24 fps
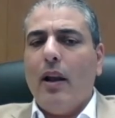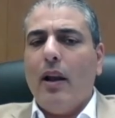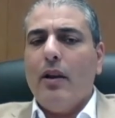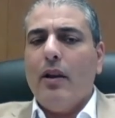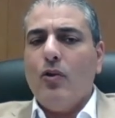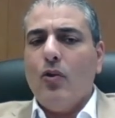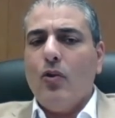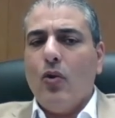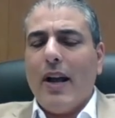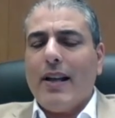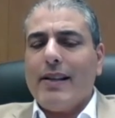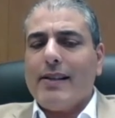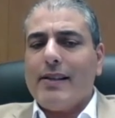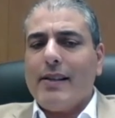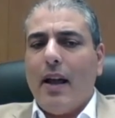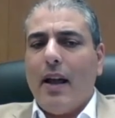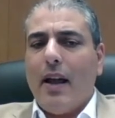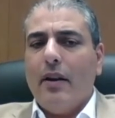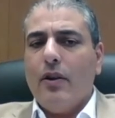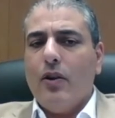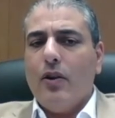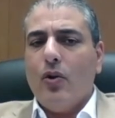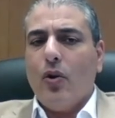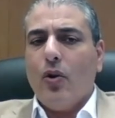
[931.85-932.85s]
US
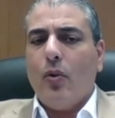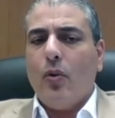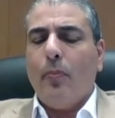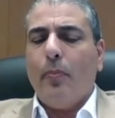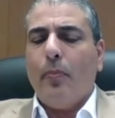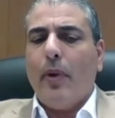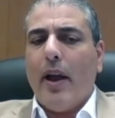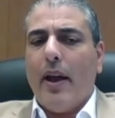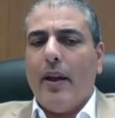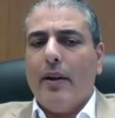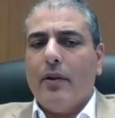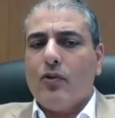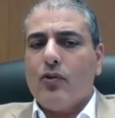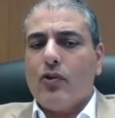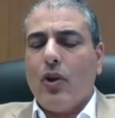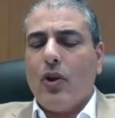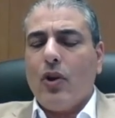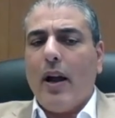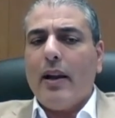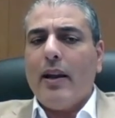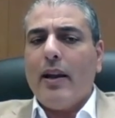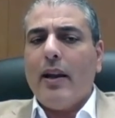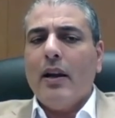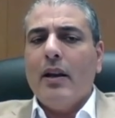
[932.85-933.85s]
and Europe and
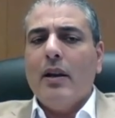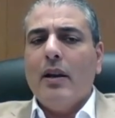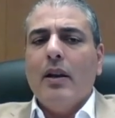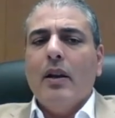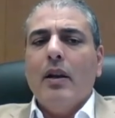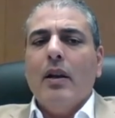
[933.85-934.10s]
Australia.